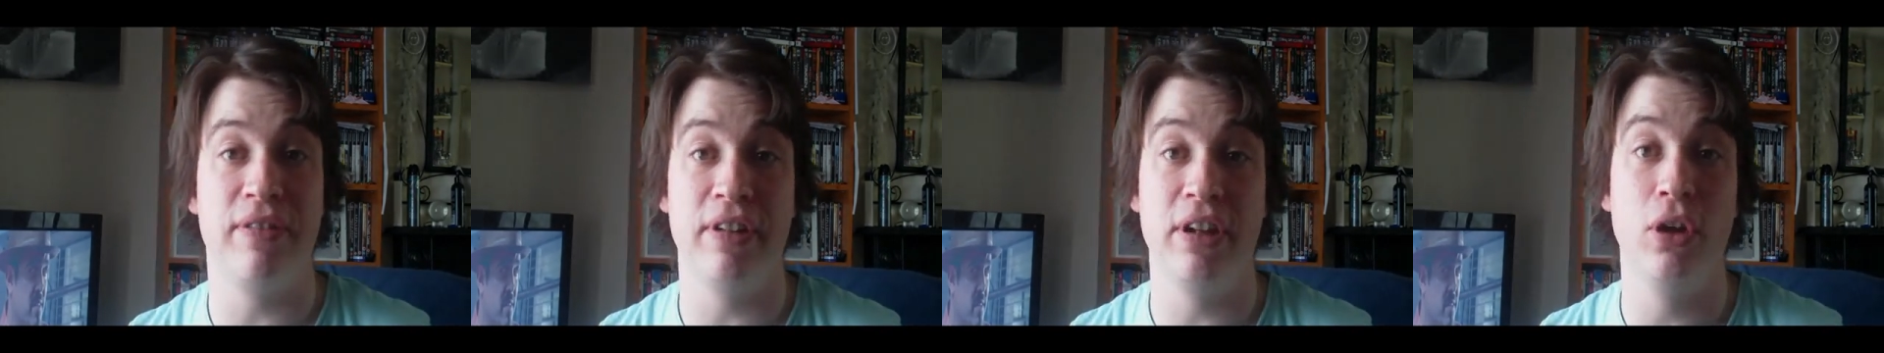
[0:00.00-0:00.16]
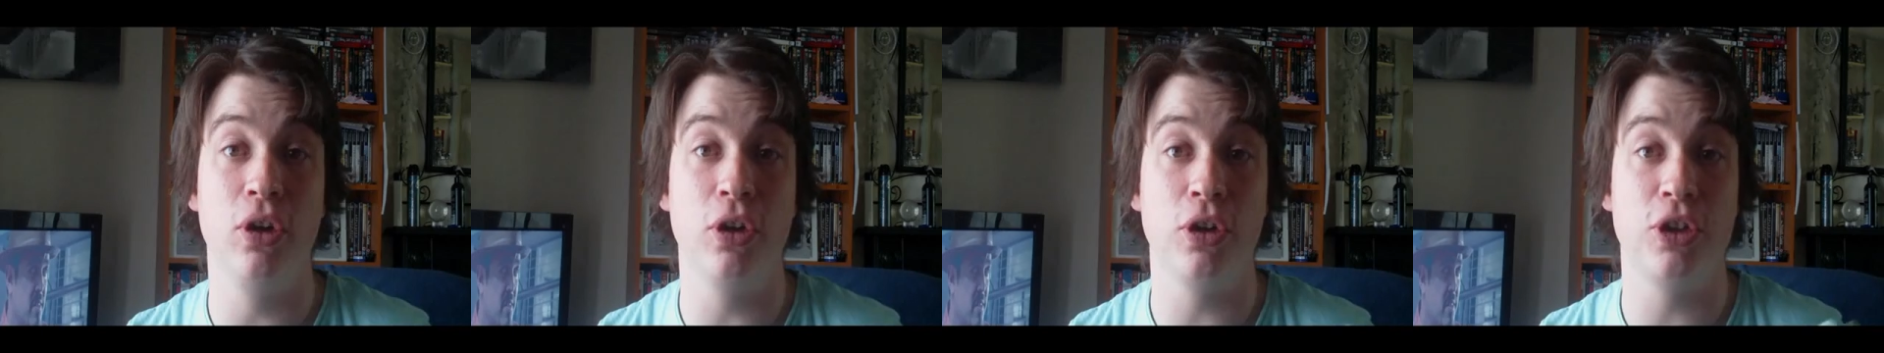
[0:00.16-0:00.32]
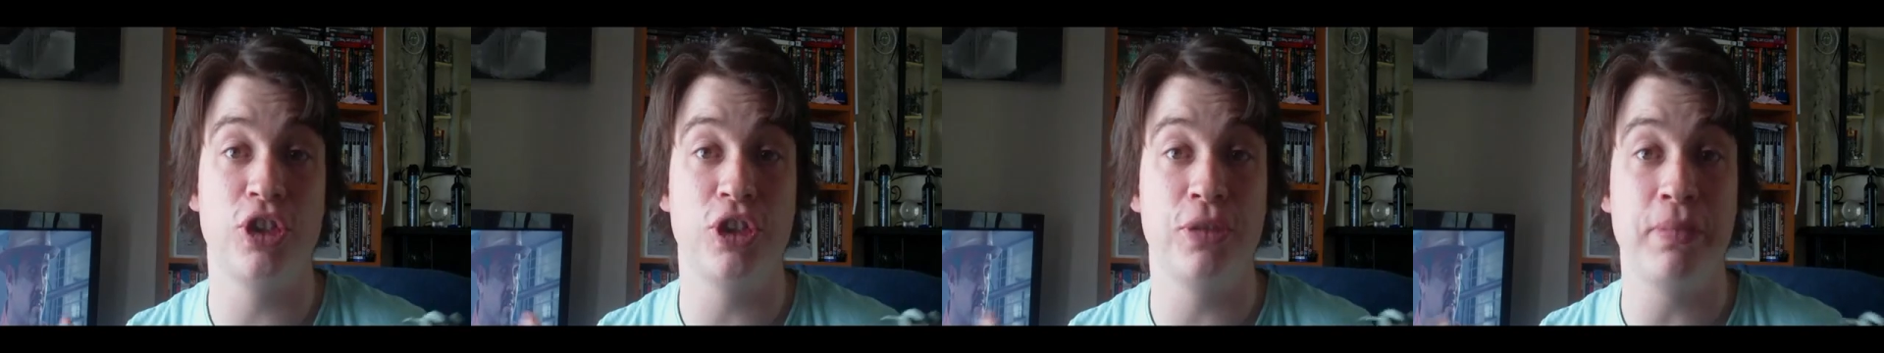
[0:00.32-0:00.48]
if they
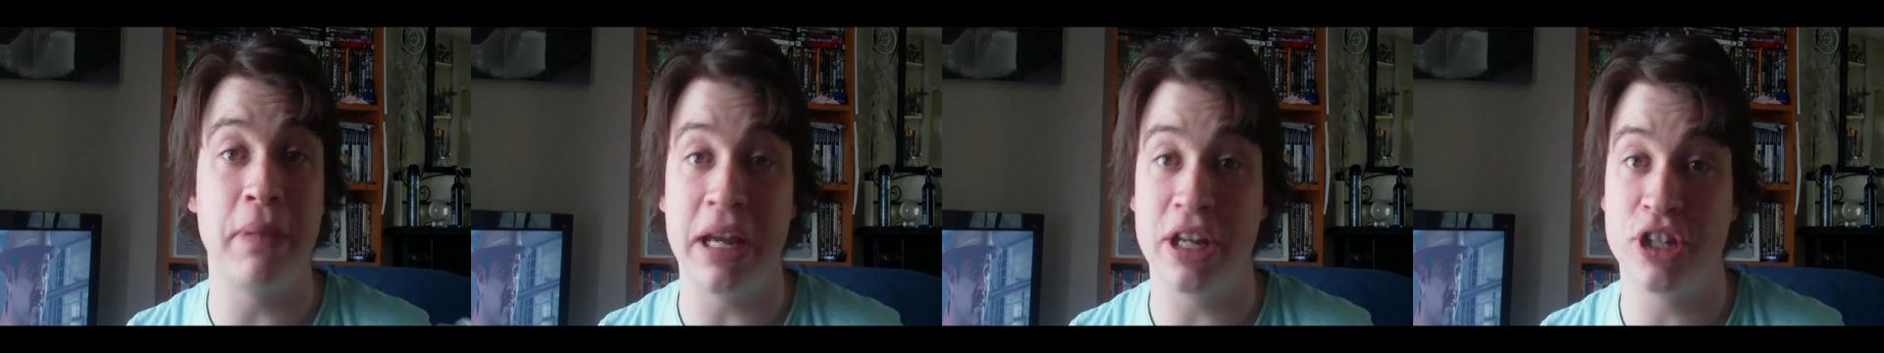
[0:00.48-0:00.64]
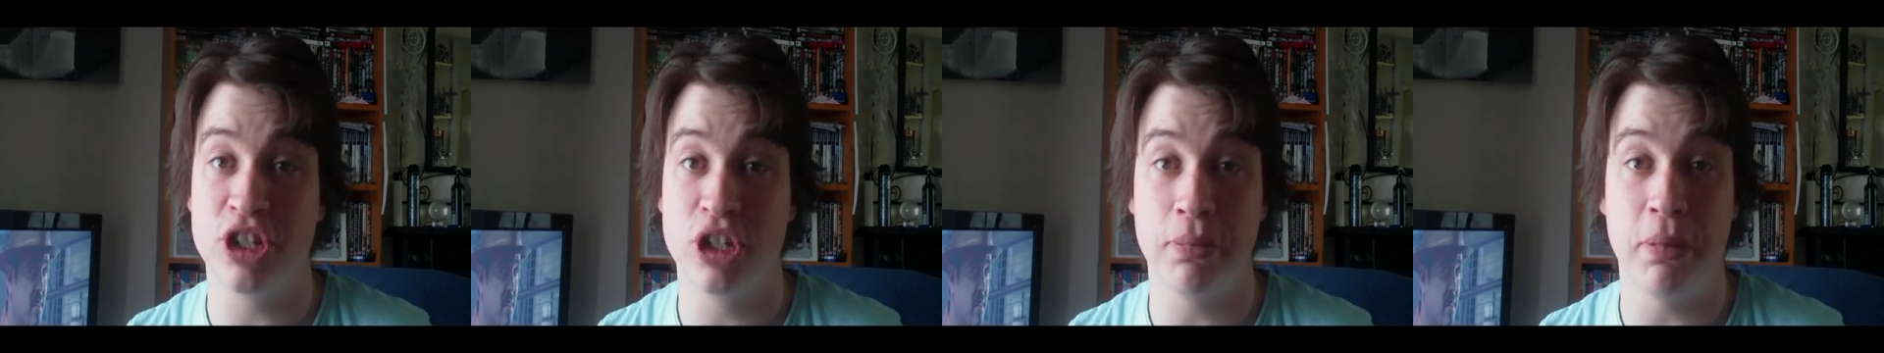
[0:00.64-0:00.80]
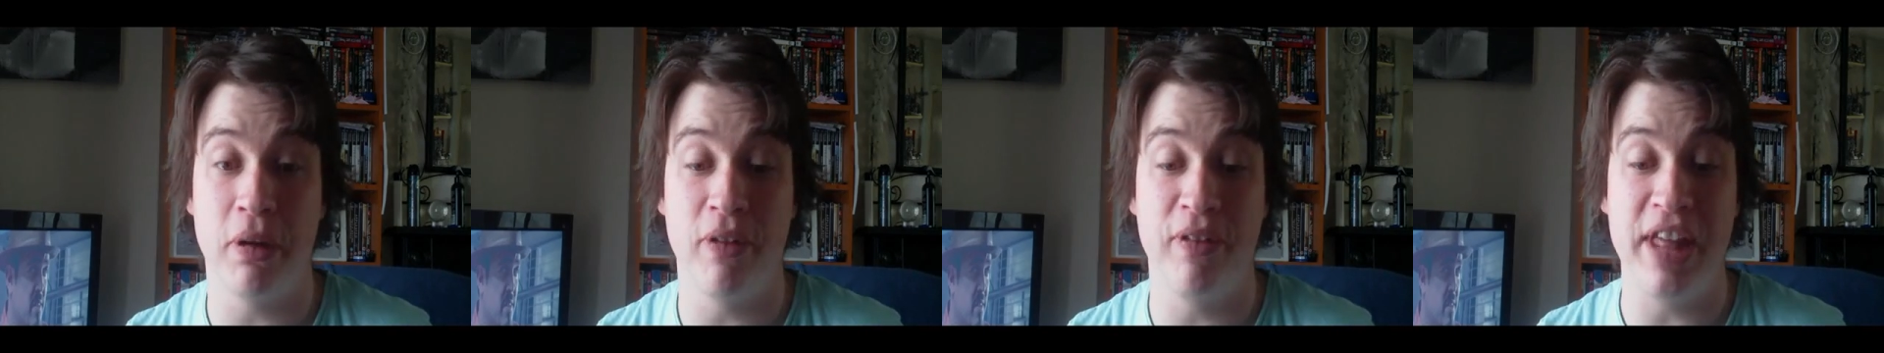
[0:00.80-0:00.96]
look
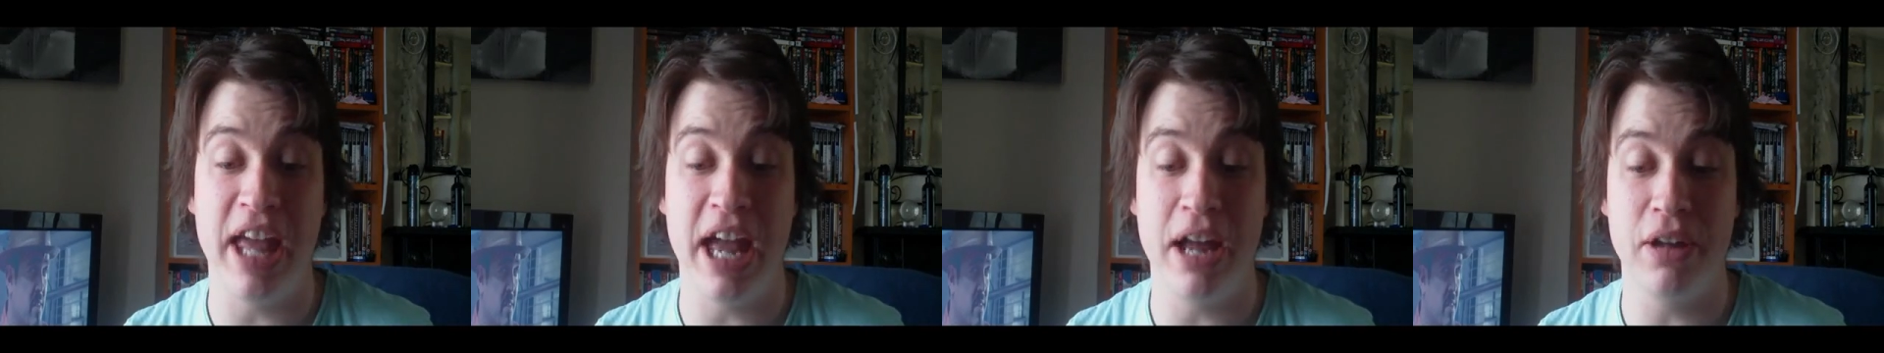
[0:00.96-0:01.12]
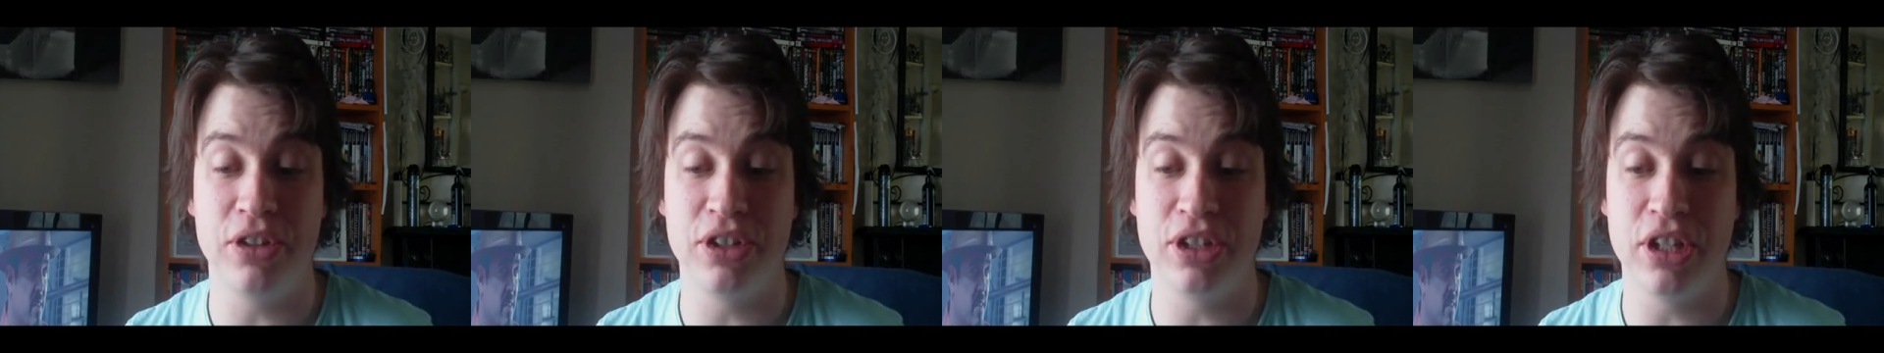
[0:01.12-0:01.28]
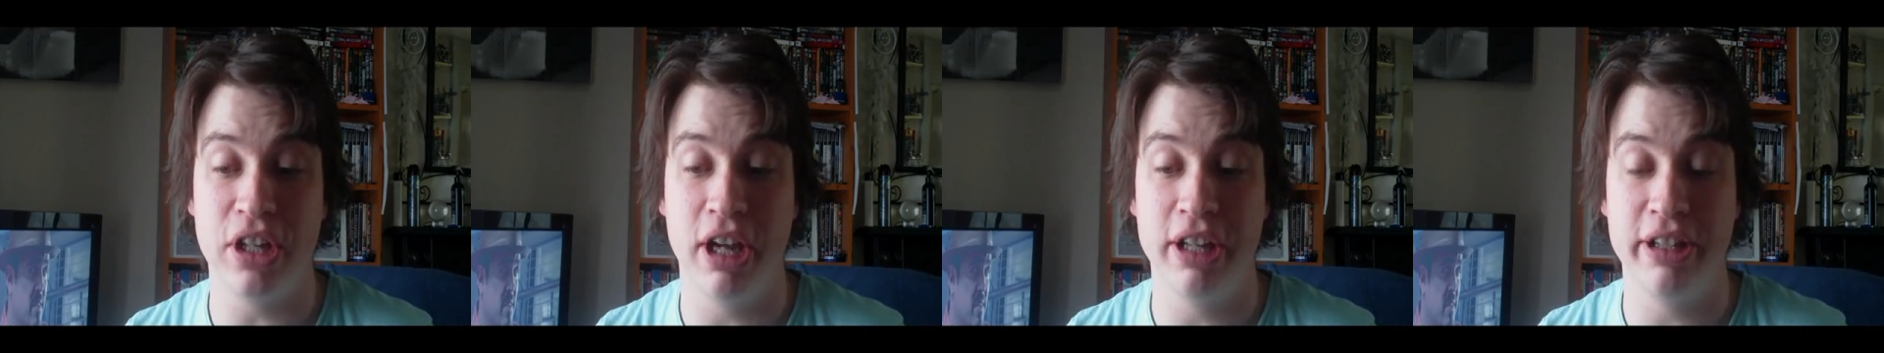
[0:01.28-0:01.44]
smashed up on the
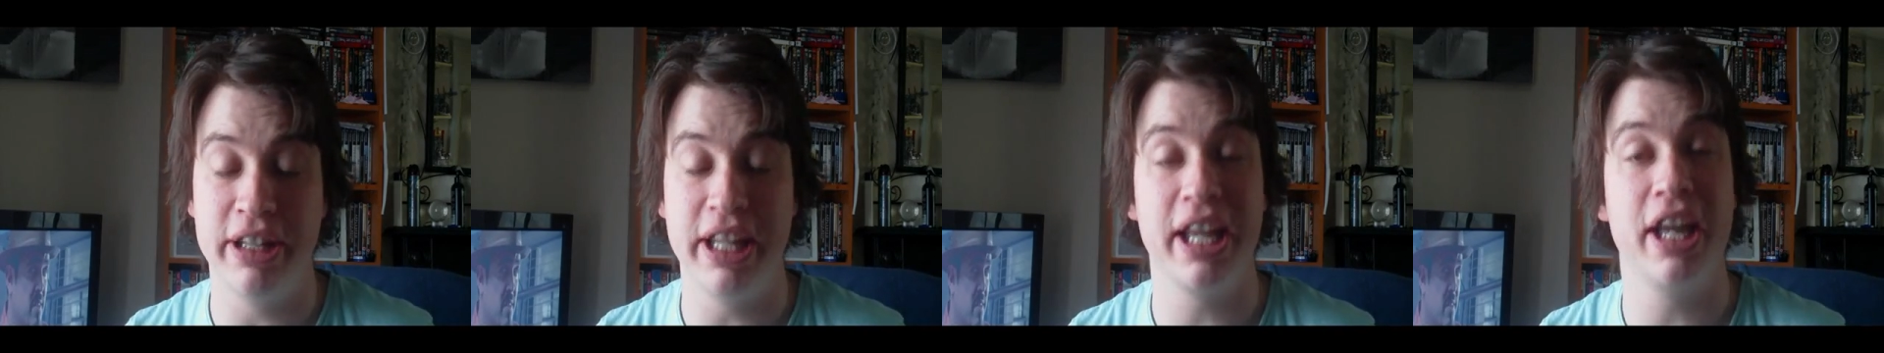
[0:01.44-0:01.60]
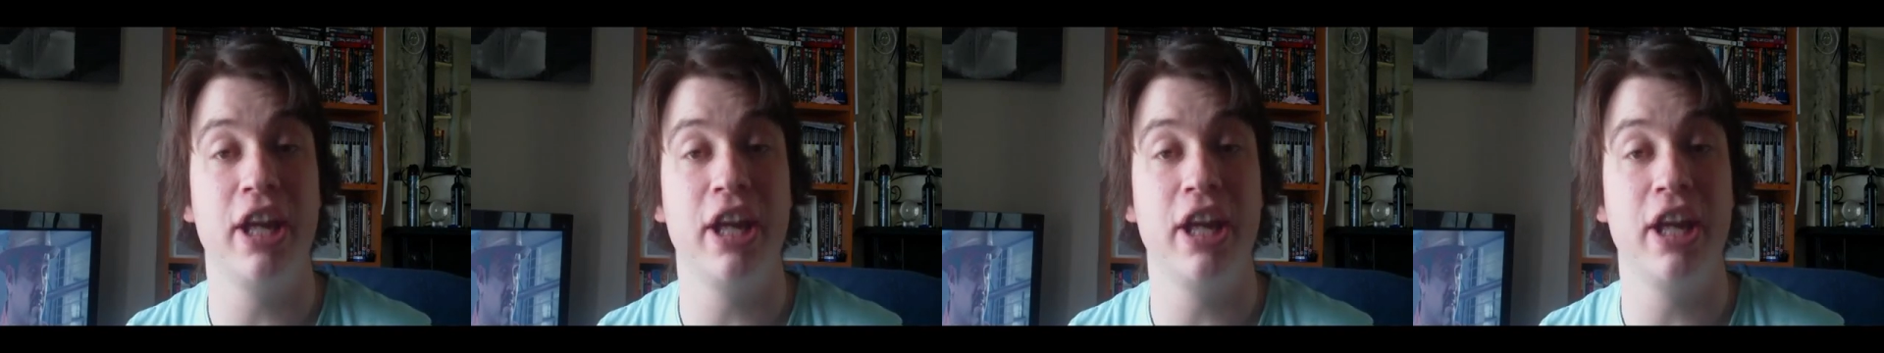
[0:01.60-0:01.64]
outside,